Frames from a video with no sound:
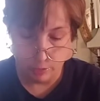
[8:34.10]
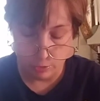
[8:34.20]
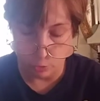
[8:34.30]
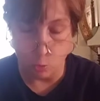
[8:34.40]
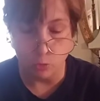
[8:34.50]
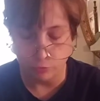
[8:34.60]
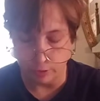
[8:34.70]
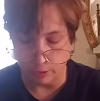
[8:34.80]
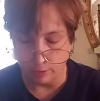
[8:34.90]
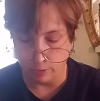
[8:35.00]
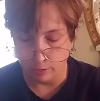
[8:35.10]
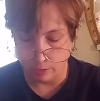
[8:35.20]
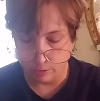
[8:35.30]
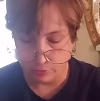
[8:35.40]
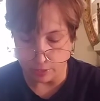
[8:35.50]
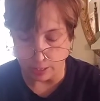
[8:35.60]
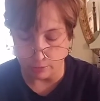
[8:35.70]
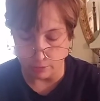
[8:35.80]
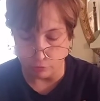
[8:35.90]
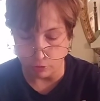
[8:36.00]
Yours, Anne.
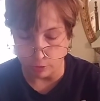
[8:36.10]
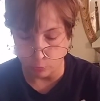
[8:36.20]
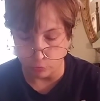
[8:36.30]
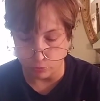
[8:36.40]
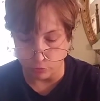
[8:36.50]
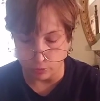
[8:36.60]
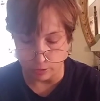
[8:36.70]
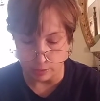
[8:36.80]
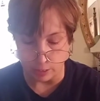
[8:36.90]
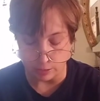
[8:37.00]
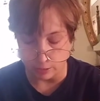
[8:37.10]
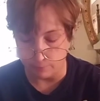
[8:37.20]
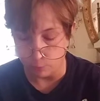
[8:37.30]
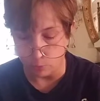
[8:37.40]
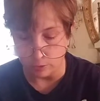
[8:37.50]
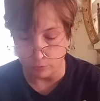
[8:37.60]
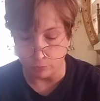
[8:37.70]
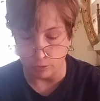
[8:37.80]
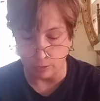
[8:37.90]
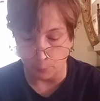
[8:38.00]
Saturday, January 30th,
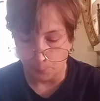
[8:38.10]
1943.